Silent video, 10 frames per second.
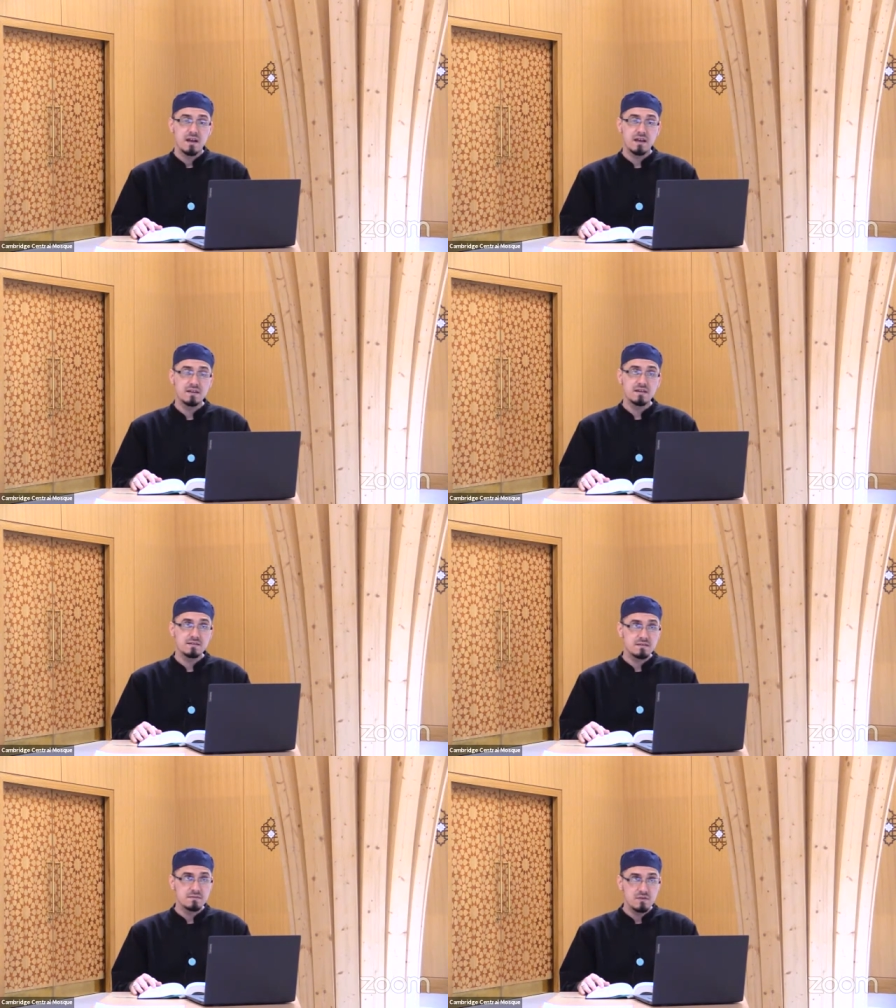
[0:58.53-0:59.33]
and there
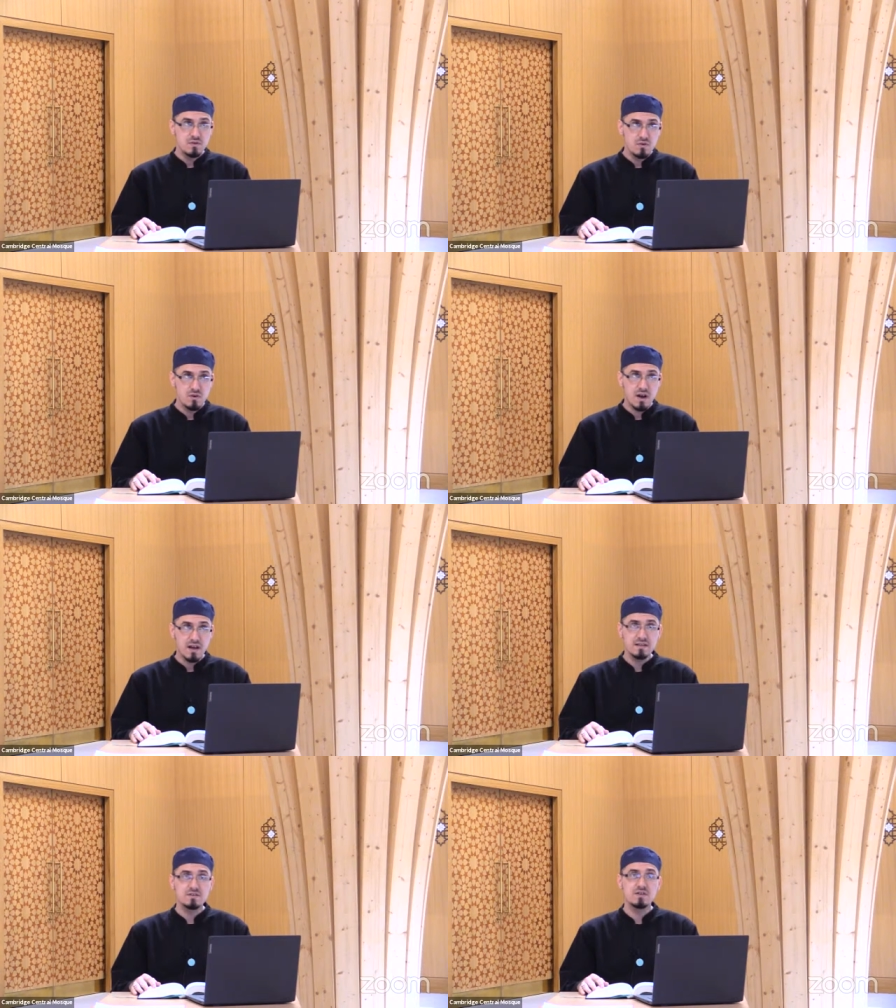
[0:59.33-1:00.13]
is no
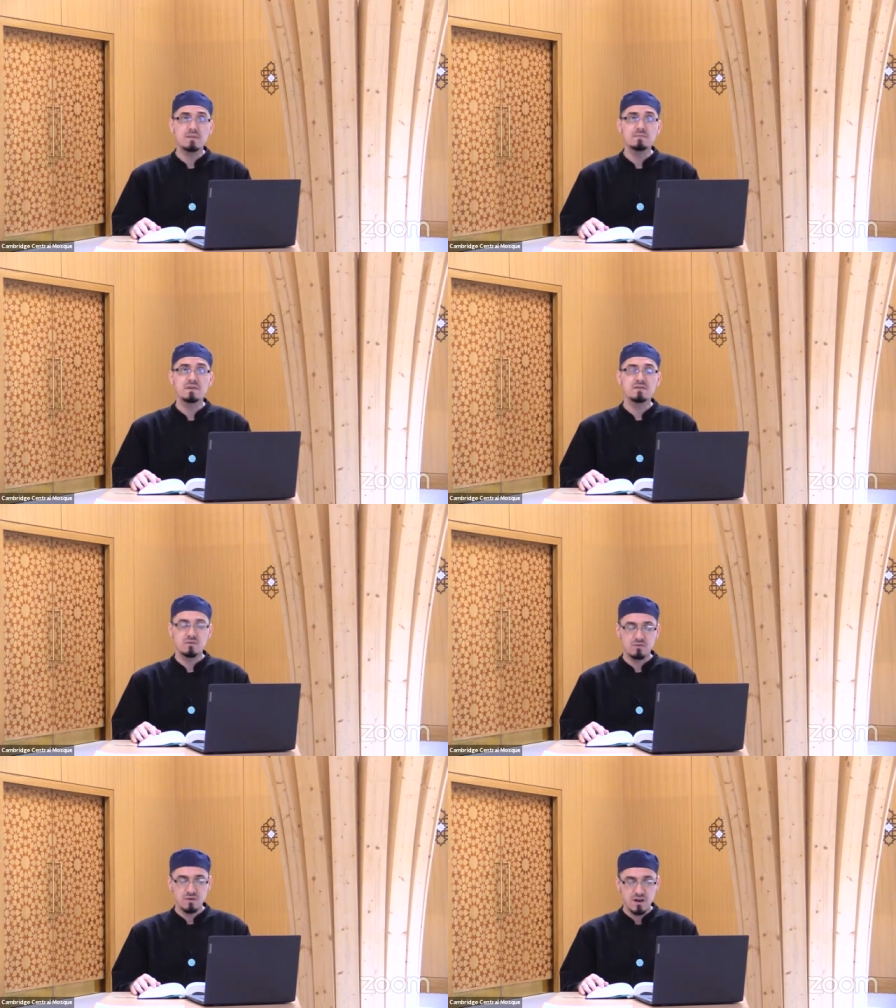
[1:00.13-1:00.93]
other chapter in
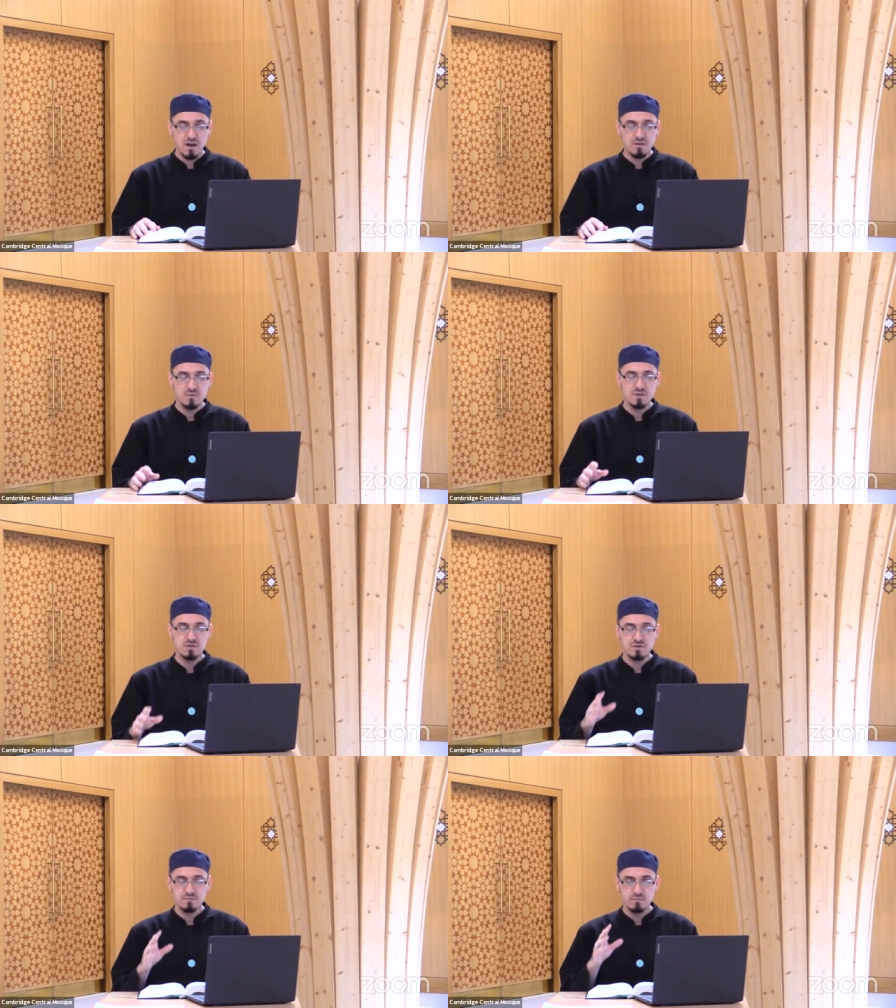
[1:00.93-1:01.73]
the Quran
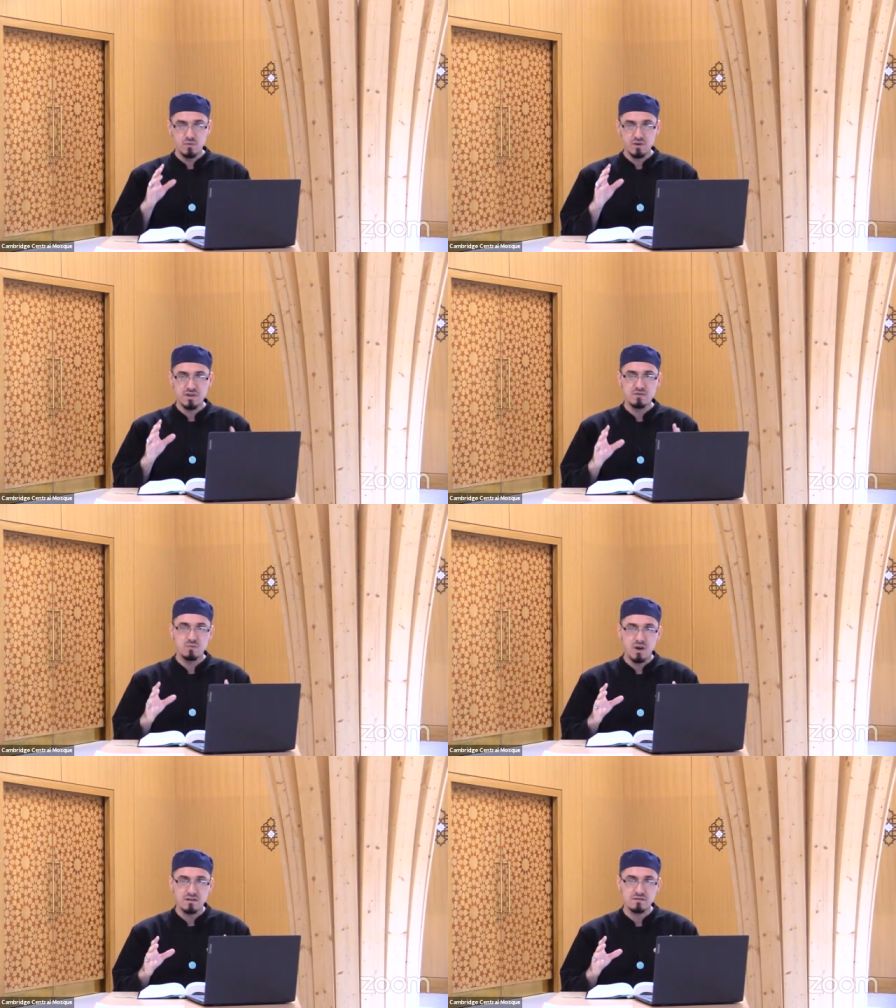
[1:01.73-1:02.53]
which more than
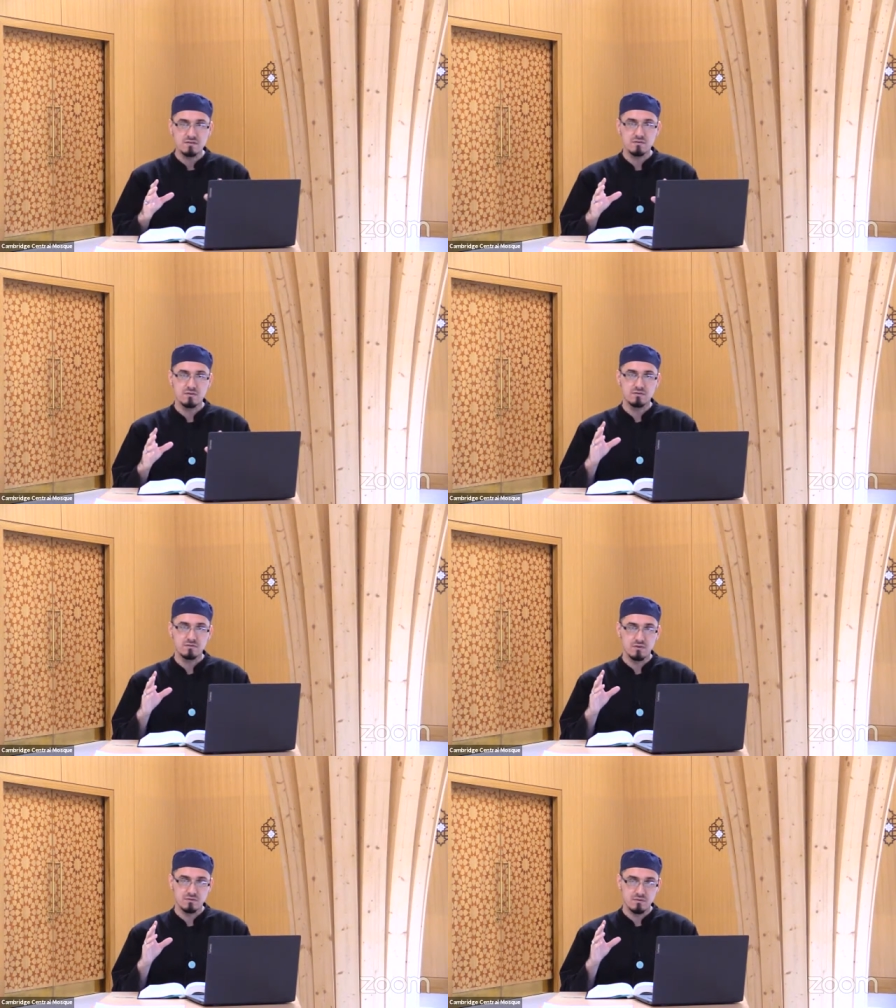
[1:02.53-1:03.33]
once,
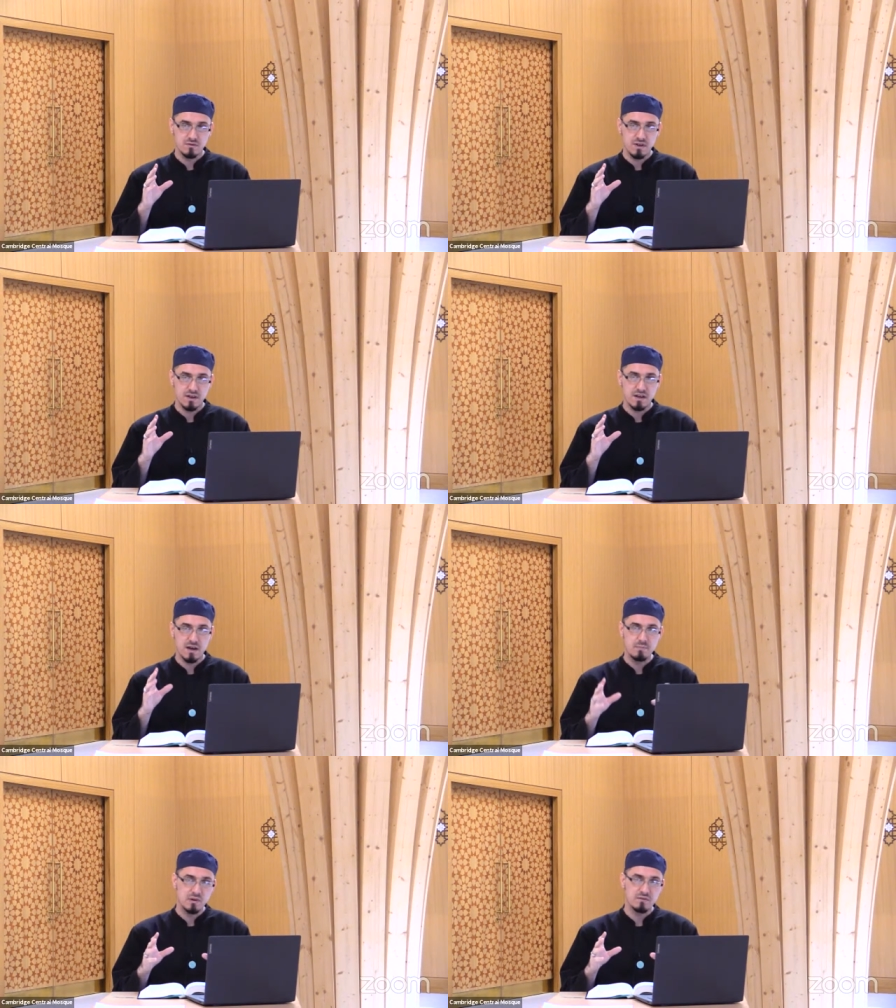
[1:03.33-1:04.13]
on, on, on a
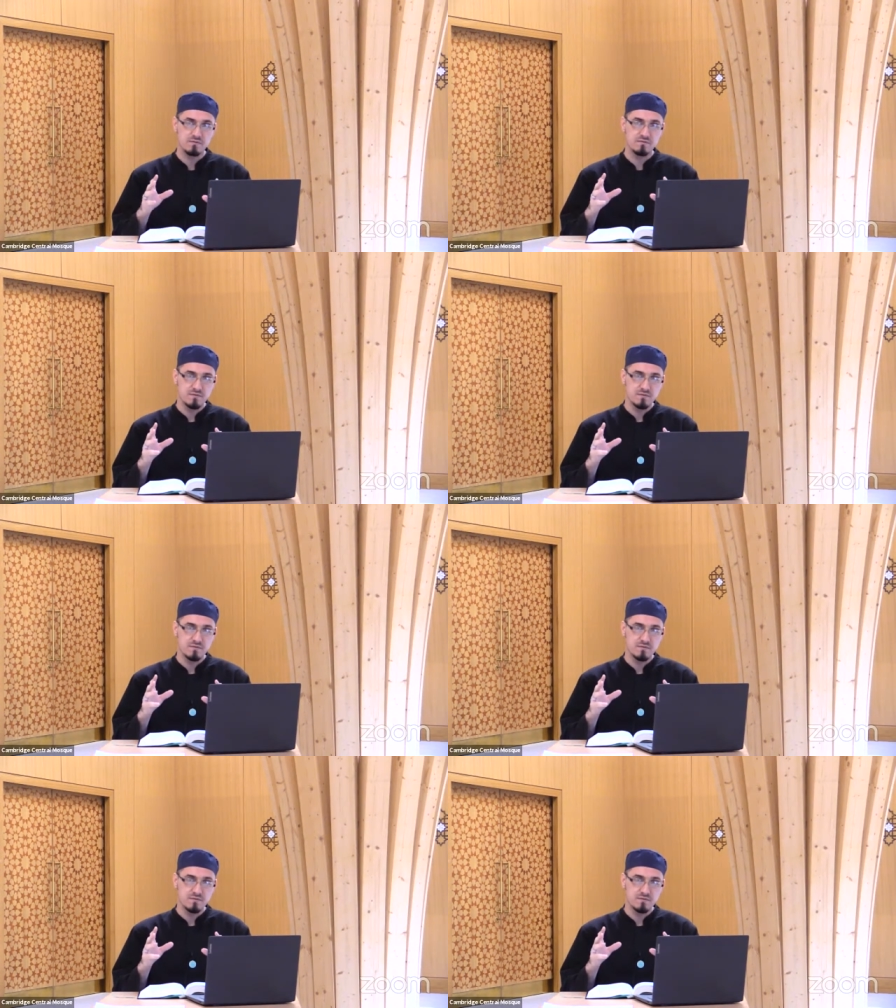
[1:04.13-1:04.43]
couple of